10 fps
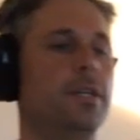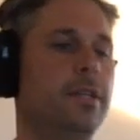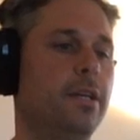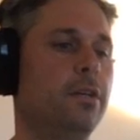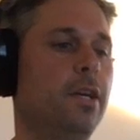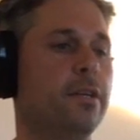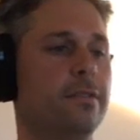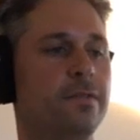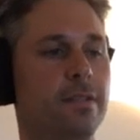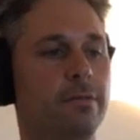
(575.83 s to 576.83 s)
that you guys
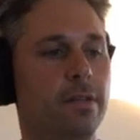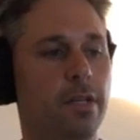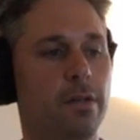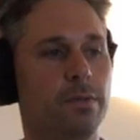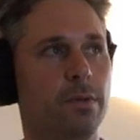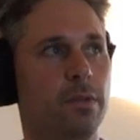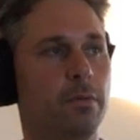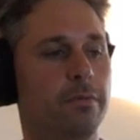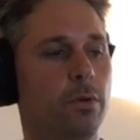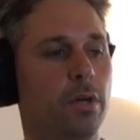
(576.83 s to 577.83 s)
have seen videos with
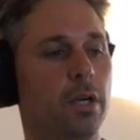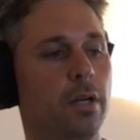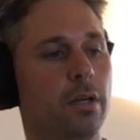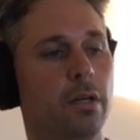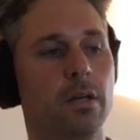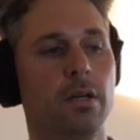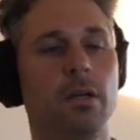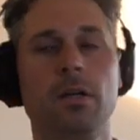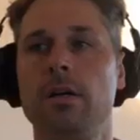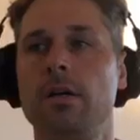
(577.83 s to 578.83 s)
before.
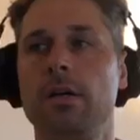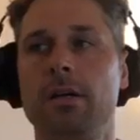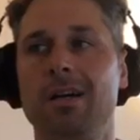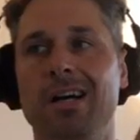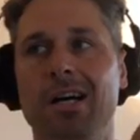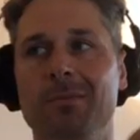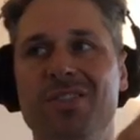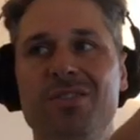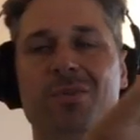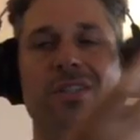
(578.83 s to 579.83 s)

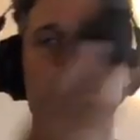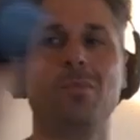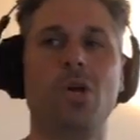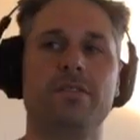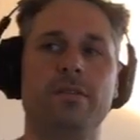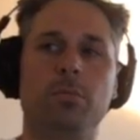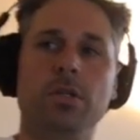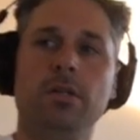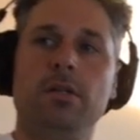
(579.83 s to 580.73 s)
Just really small and simple.